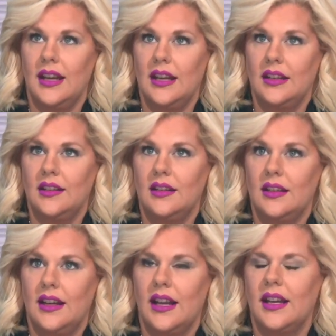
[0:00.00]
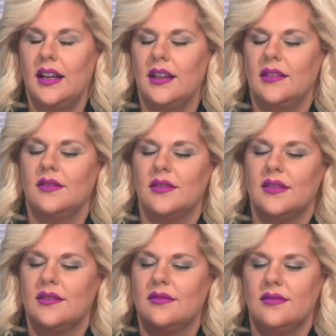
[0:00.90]
and I get
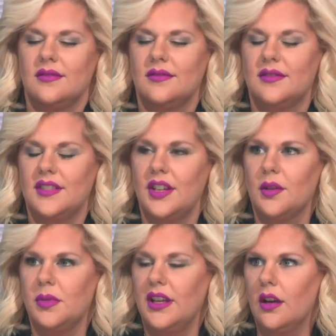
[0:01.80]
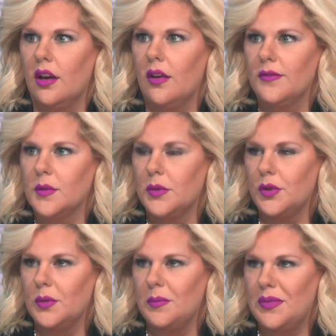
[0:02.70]
terribly
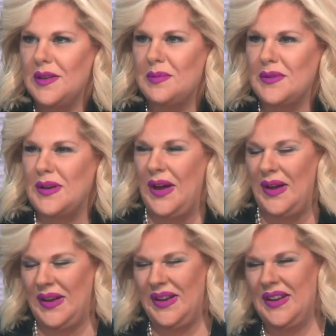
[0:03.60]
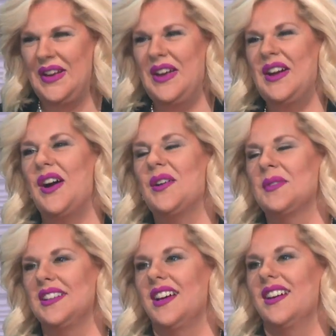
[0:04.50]
uncomfortable when people are
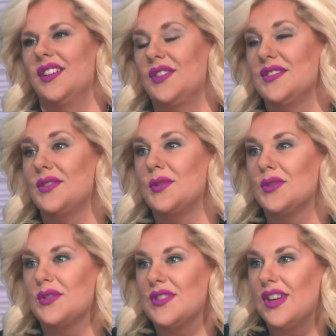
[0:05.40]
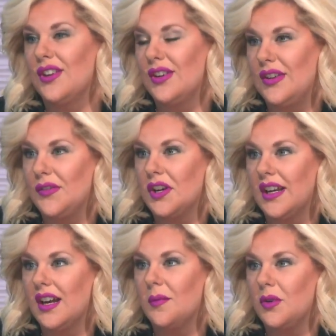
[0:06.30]
relying on Social Security for
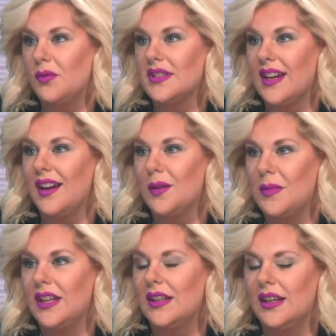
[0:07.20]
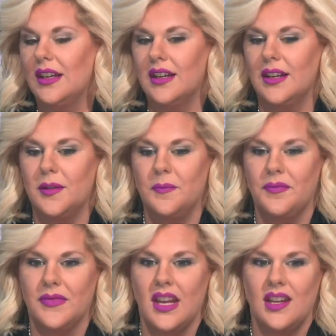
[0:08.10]
income and retirement,
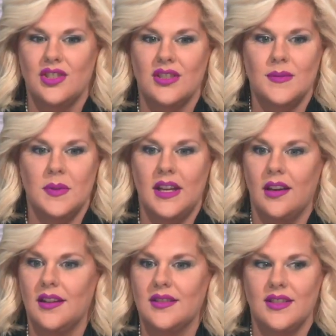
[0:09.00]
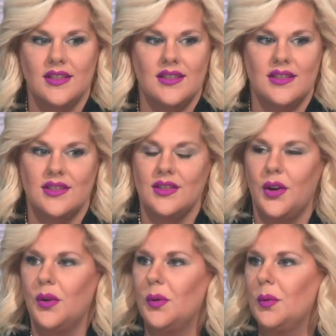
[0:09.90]
just because it's
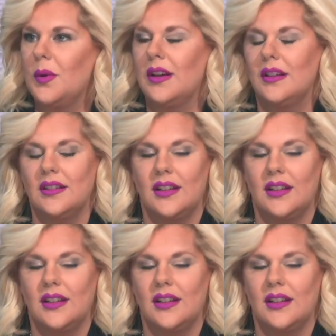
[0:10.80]
so